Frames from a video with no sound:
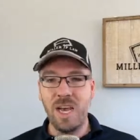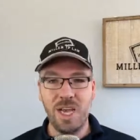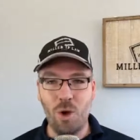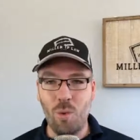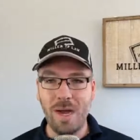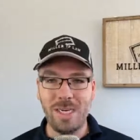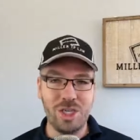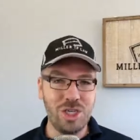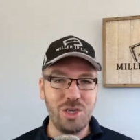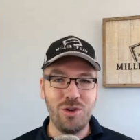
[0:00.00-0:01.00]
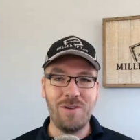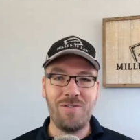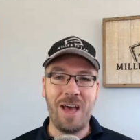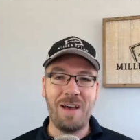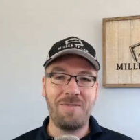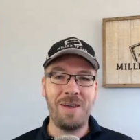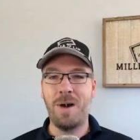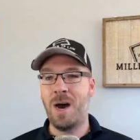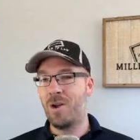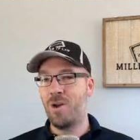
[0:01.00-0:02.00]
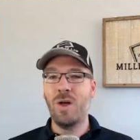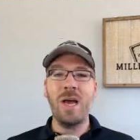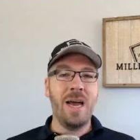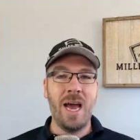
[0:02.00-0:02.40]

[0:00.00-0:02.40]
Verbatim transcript: You know, what should you do a flat fee model?